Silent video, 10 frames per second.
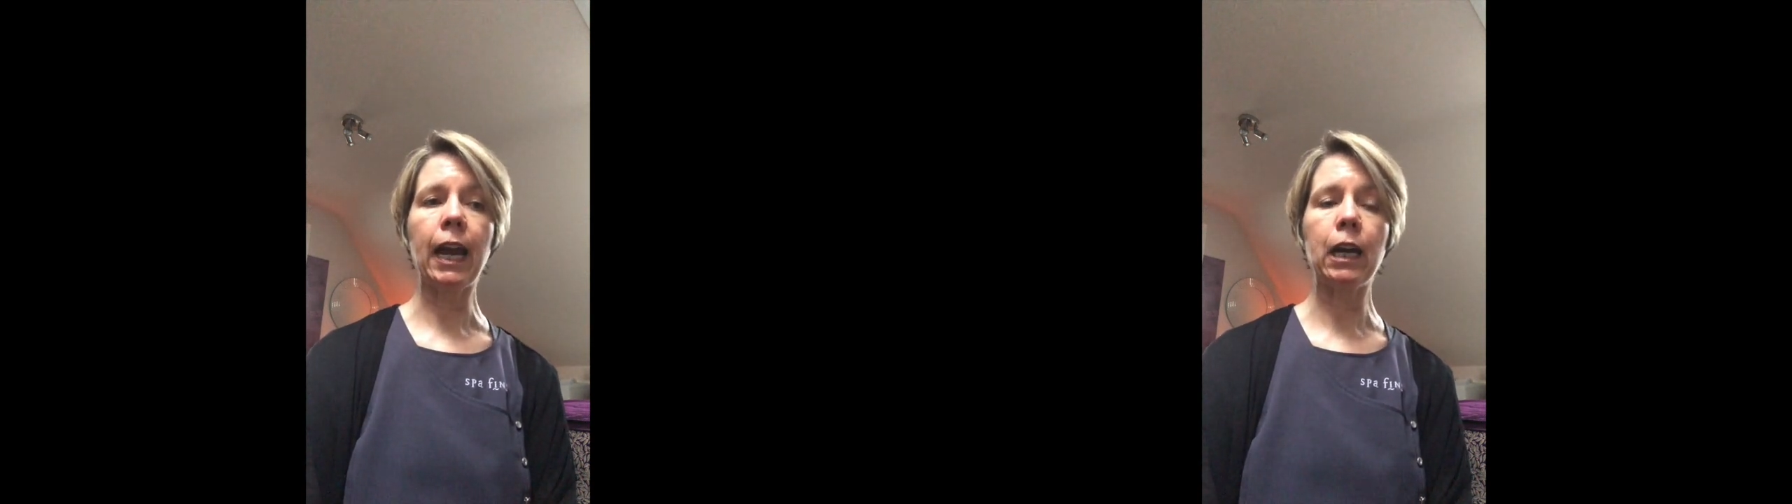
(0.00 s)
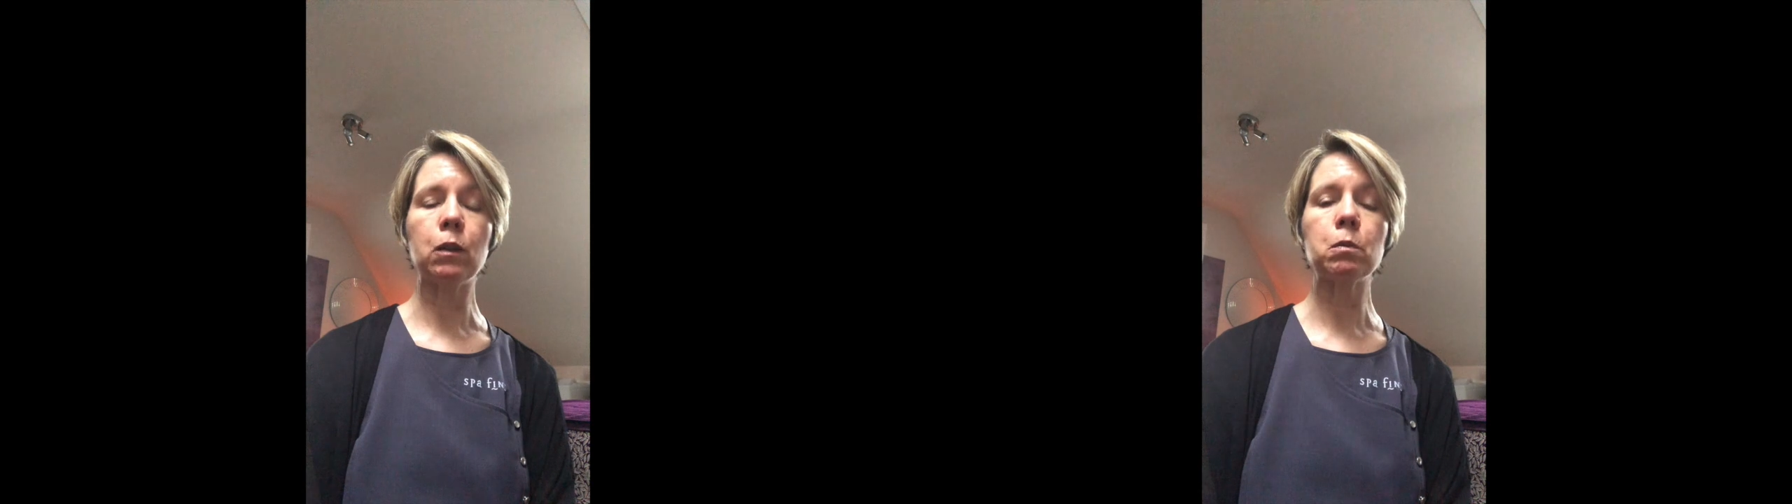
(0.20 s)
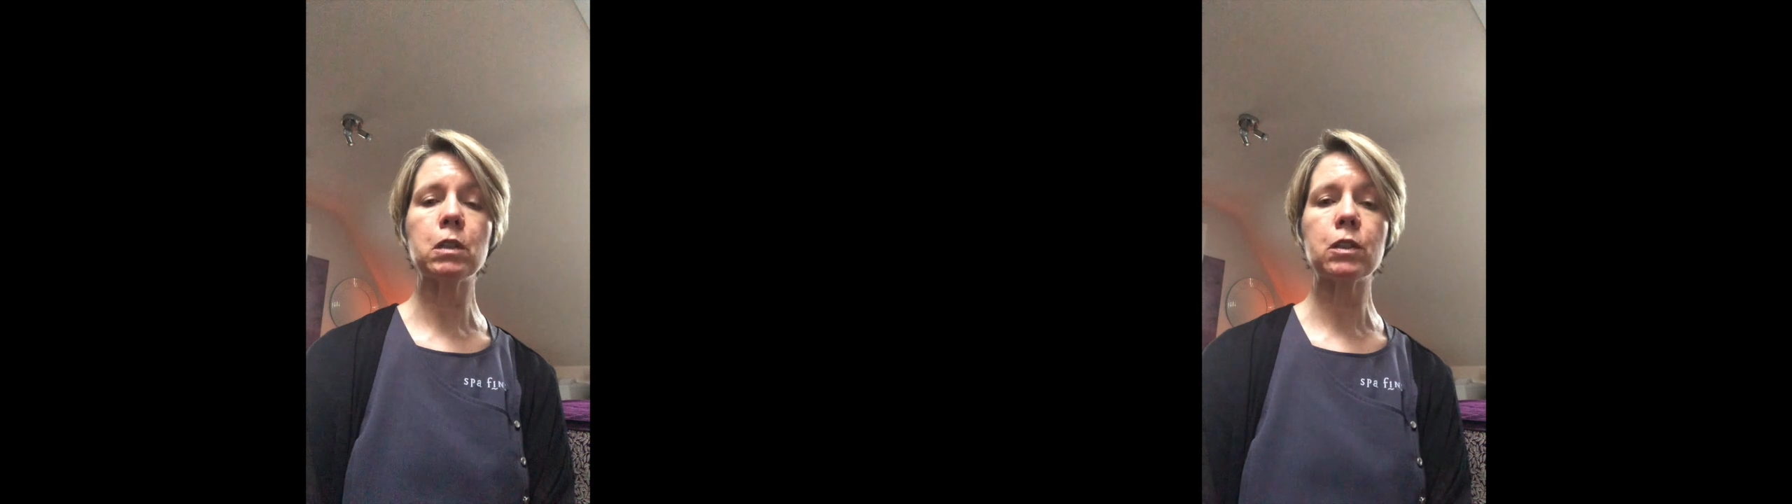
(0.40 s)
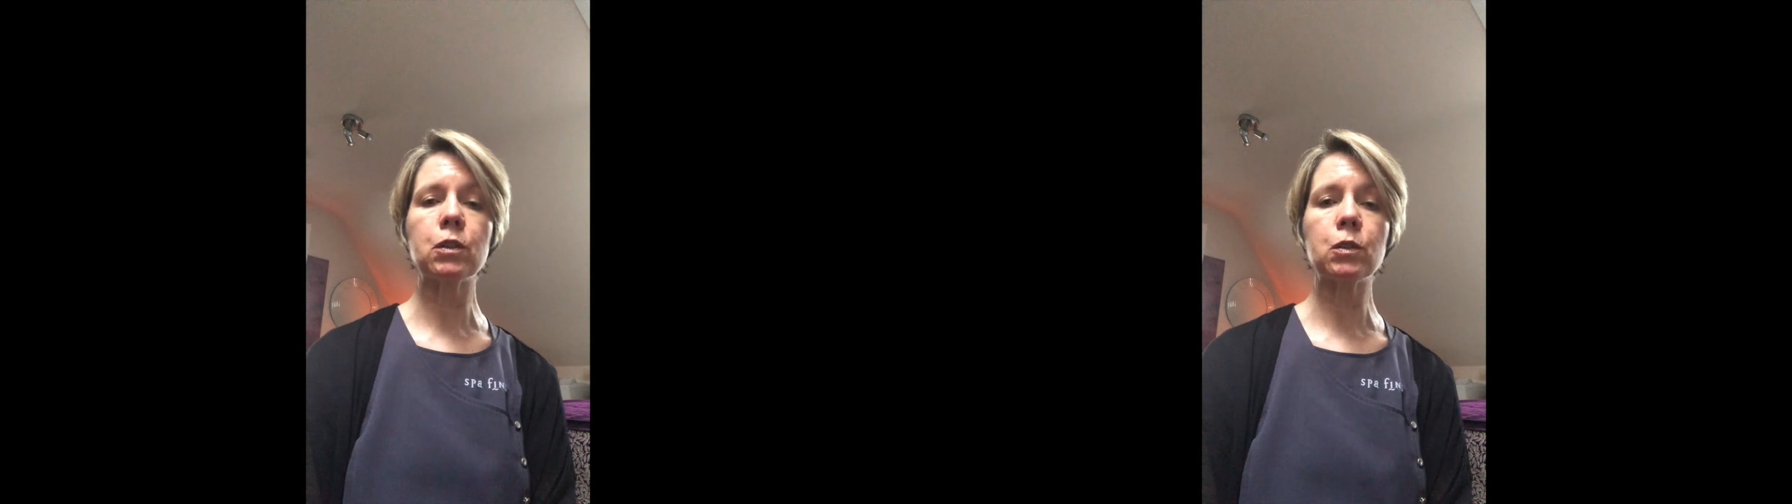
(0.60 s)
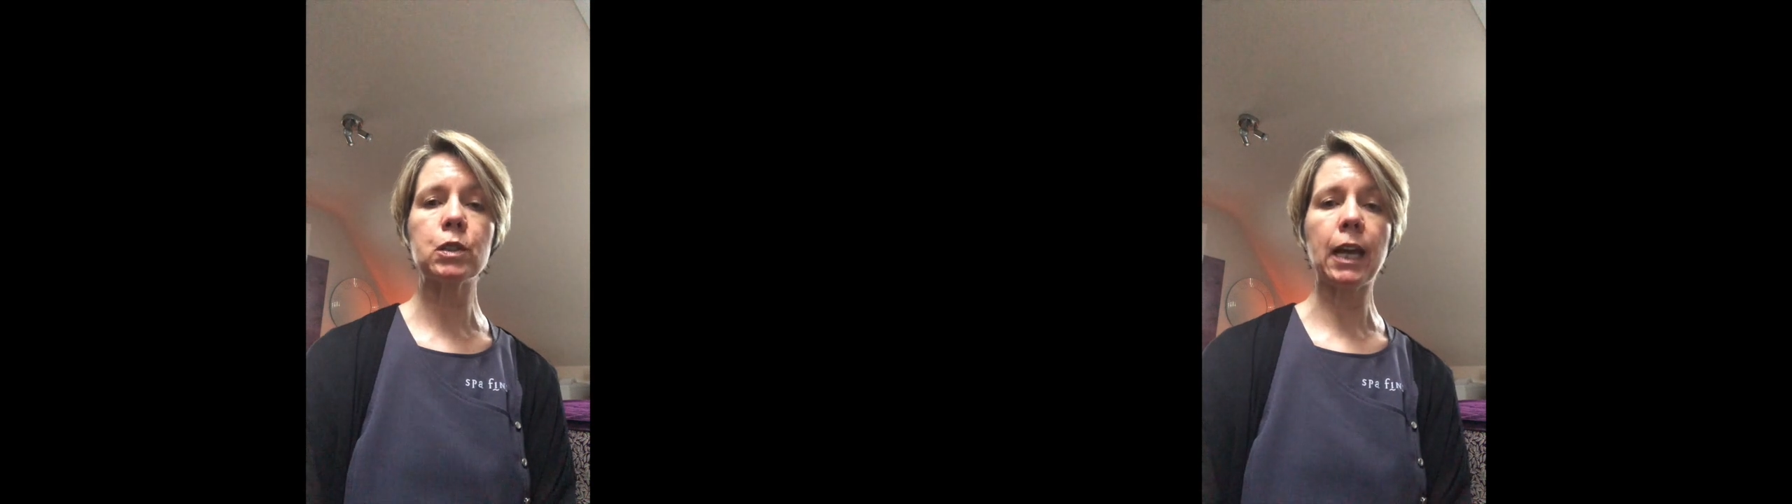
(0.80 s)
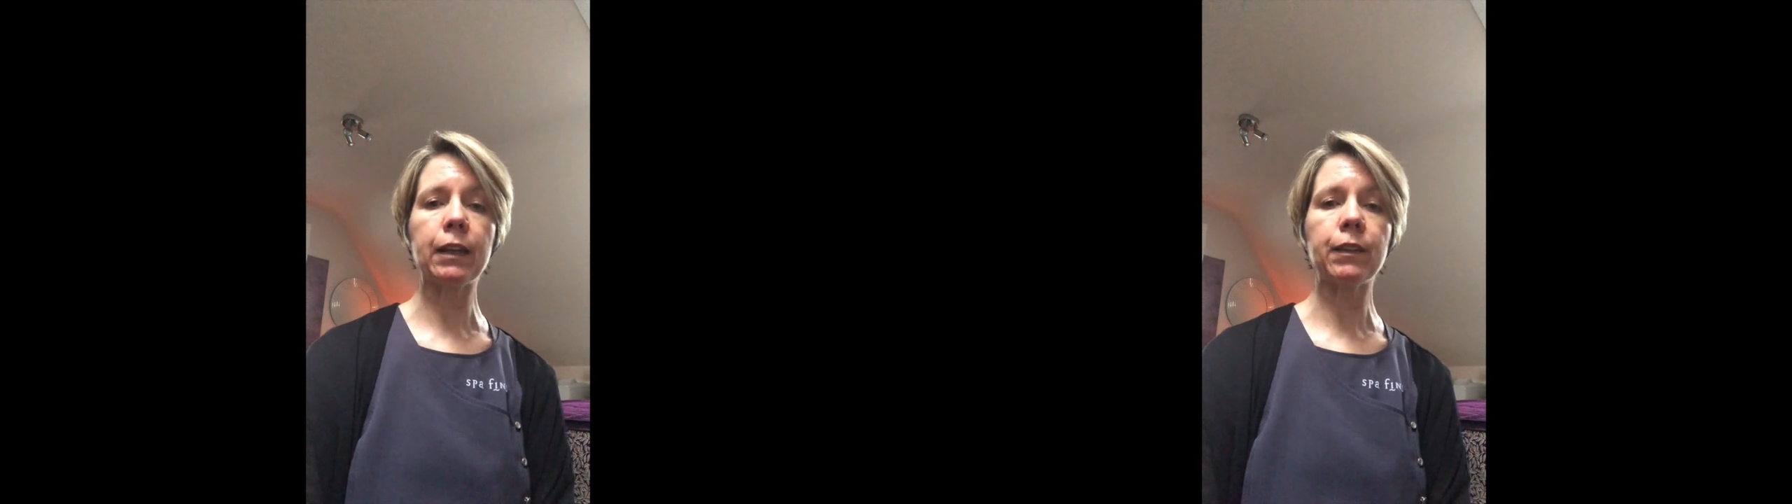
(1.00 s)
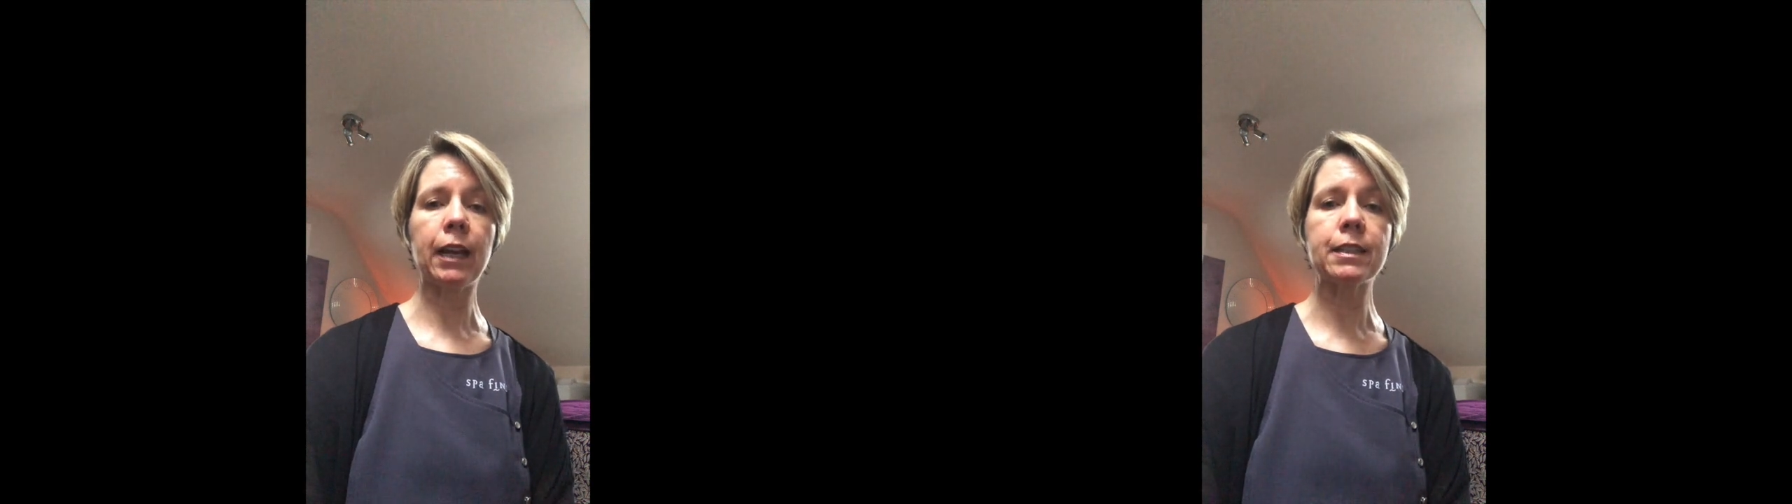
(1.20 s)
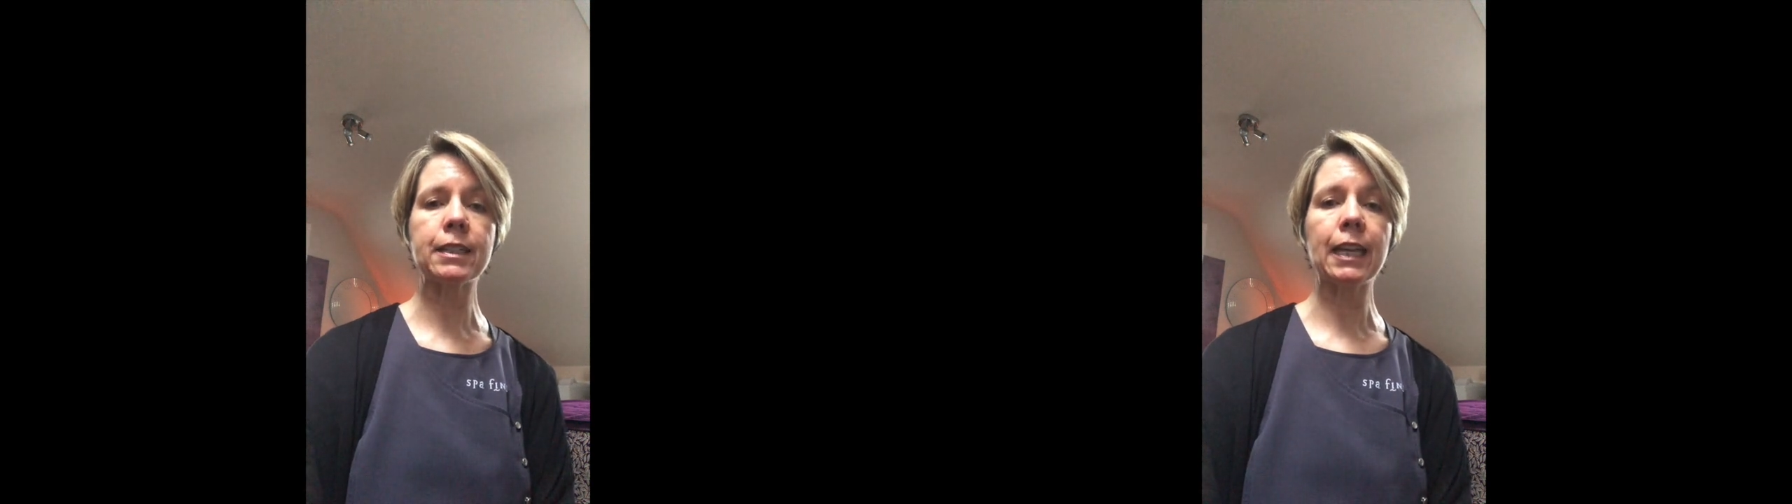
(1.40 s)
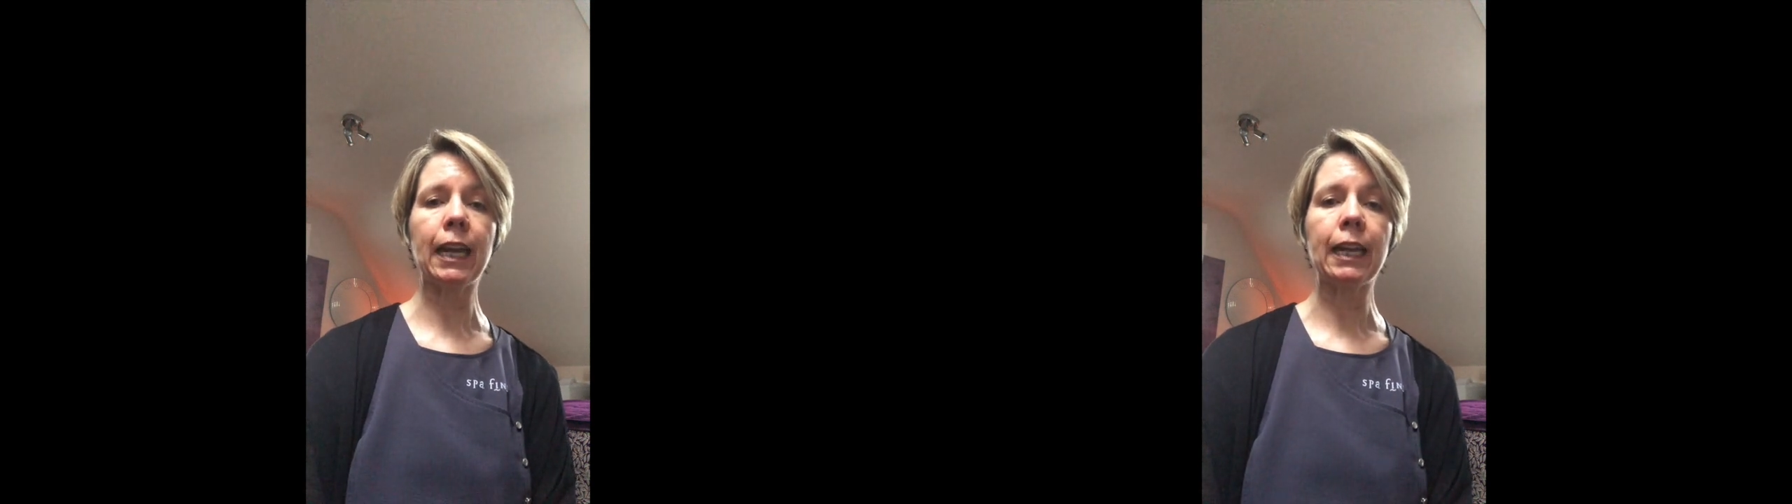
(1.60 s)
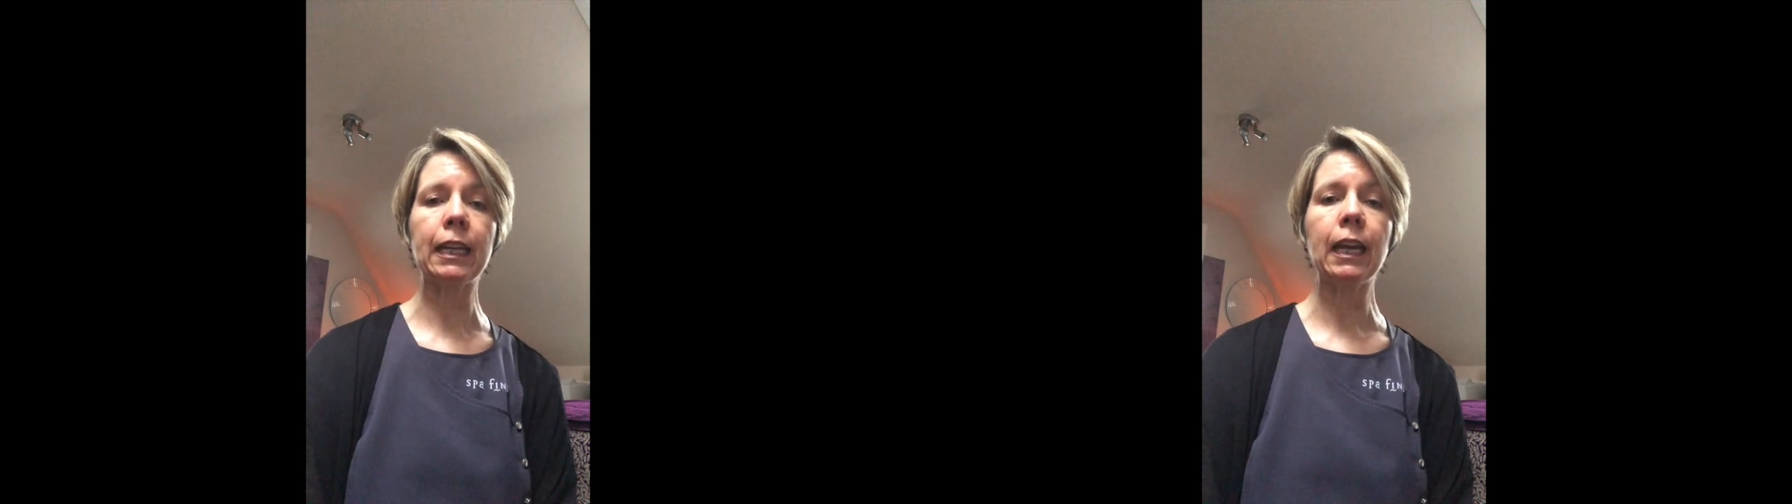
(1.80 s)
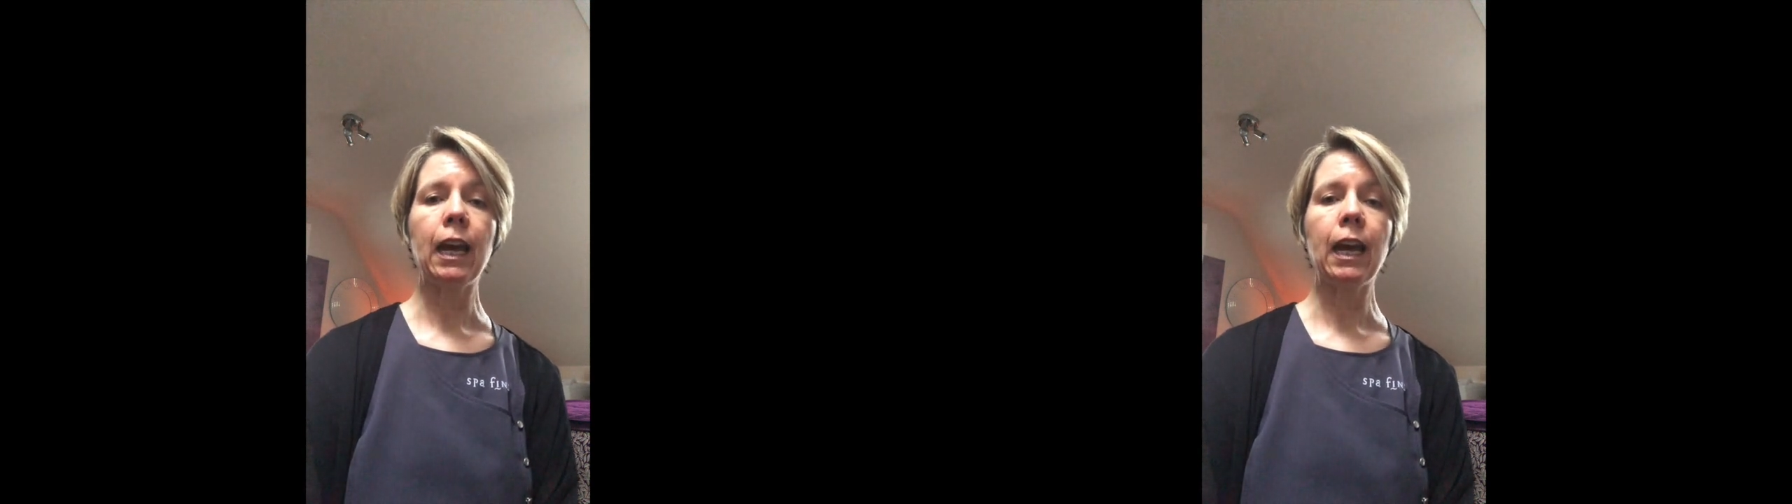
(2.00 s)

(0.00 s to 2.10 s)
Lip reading: help to sort out their skin